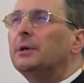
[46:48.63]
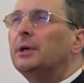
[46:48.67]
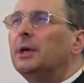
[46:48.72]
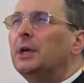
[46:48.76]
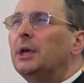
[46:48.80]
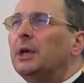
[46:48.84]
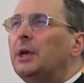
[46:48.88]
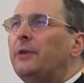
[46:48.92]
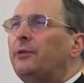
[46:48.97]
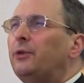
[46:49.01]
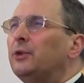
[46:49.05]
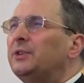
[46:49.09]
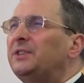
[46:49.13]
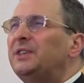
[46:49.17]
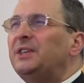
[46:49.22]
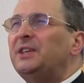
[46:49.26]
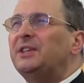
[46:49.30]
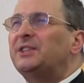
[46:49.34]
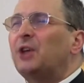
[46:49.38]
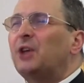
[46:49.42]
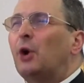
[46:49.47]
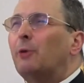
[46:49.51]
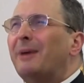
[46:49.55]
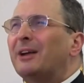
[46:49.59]
if you see
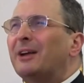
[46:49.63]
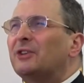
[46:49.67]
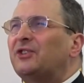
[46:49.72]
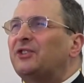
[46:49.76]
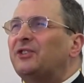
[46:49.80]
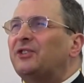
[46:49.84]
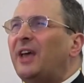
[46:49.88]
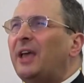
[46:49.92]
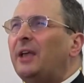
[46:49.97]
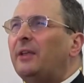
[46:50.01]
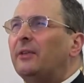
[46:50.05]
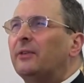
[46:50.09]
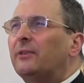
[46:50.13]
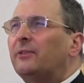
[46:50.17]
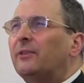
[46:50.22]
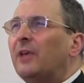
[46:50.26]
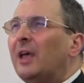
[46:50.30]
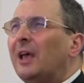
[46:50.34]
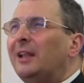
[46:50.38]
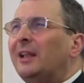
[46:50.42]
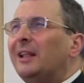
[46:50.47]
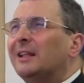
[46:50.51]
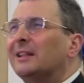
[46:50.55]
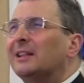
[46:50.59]
so much saints,
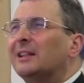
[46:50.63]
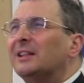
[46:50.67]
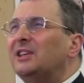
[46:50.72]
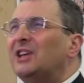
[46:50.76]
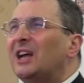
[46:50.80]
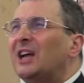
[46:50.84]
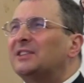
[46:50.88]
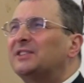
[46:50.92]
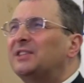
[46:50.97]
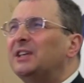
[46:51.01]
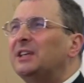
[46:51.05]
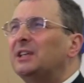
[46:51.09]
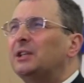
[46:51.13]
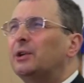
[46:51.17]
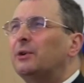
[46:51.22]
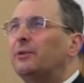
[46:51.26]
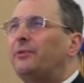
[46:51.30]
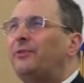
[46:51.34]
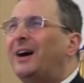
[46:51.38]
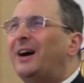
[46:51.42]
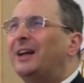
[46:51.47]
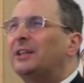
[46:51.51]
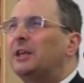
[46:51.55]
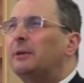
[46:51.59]
little Jacinta of
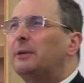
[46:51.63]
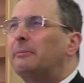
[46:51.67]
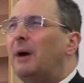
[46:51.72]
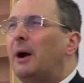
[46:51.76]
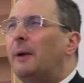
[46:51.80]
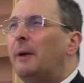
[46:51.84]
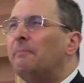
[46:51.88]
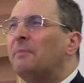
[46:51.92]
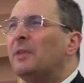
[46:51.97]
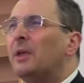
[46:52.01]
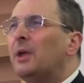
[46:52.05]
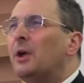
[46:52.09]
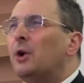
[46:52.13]
Fatima,